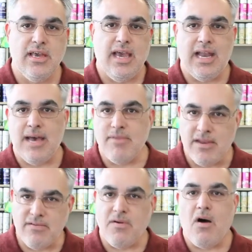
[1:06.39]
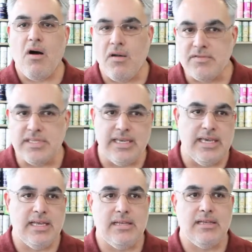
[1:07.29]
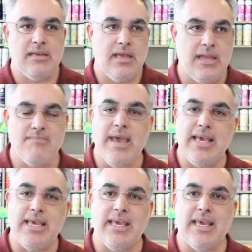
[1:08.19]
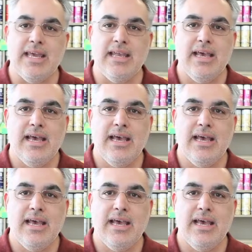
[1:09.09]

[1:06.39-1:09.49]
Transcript: and I'm involved in in making it,